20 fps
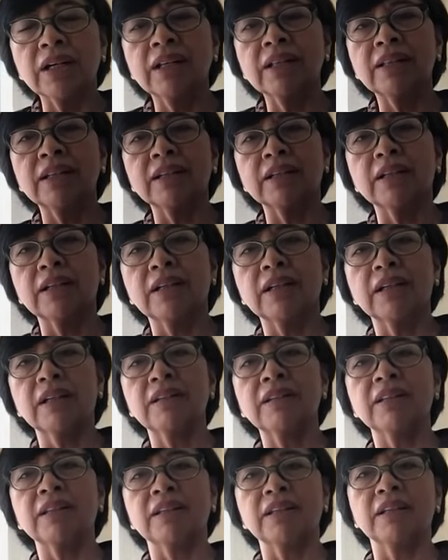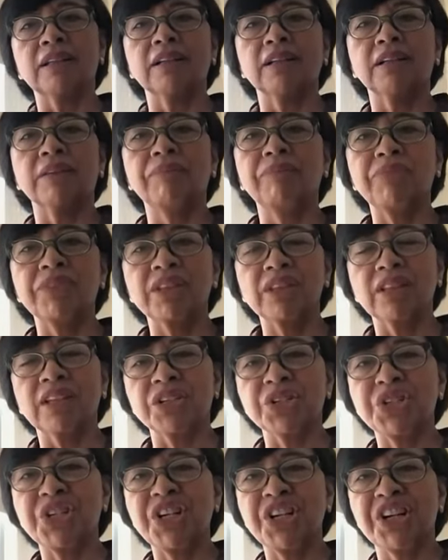the, the,
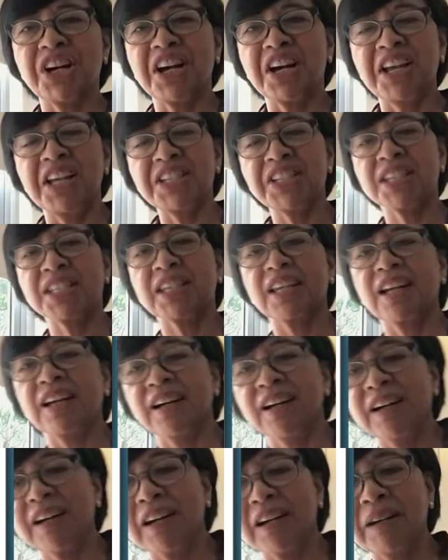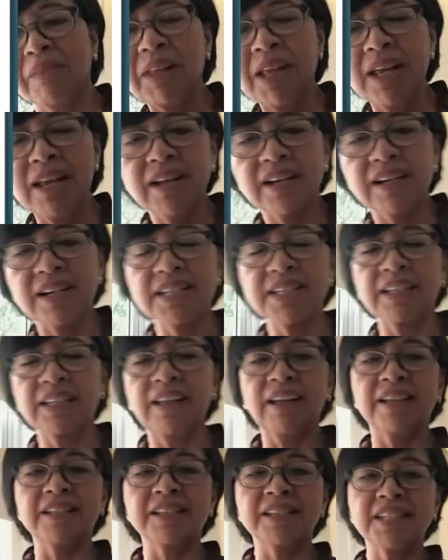the Shiites uh, as
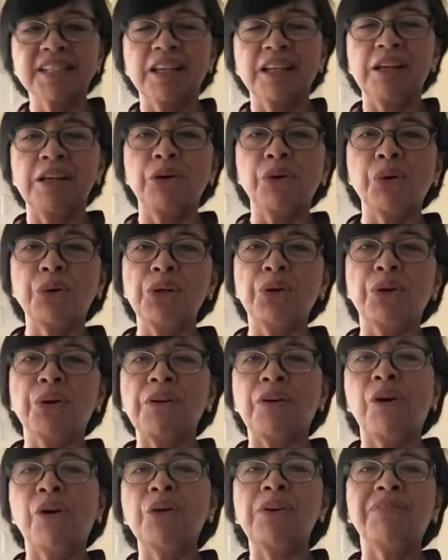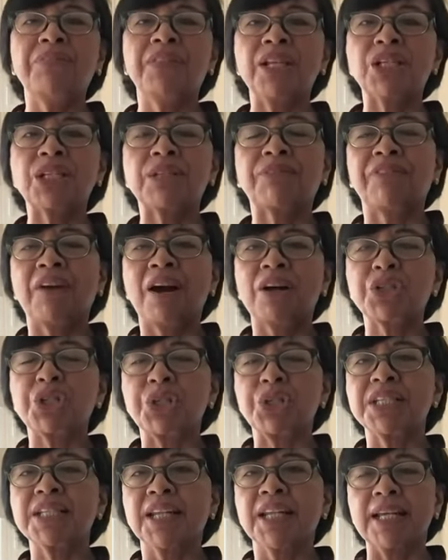against all, all, all of this
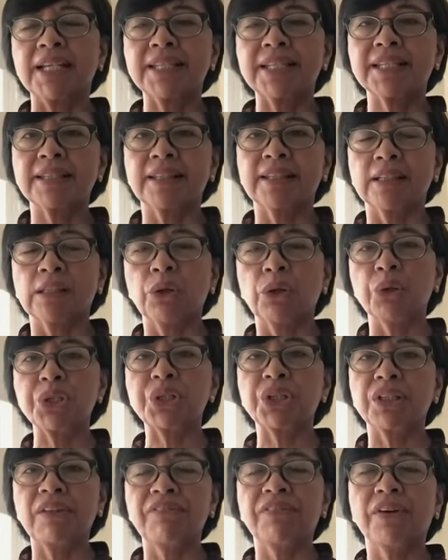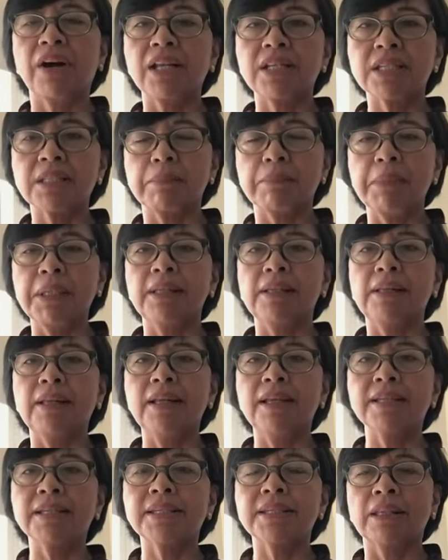fractiousness that also divides the Middle
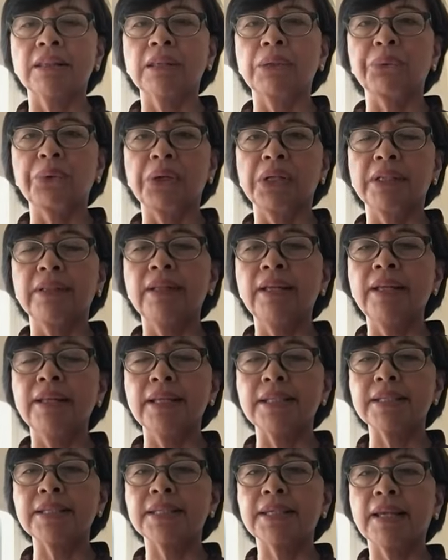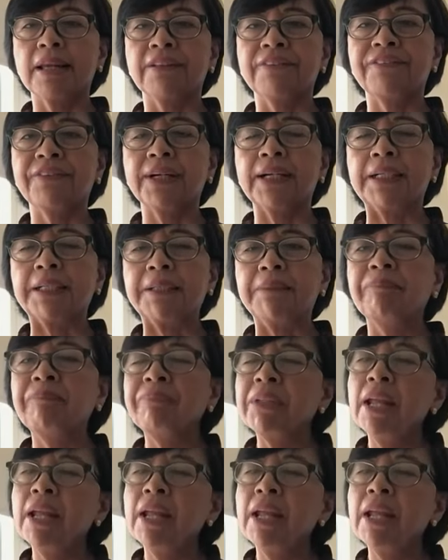East and the world in itself. Um,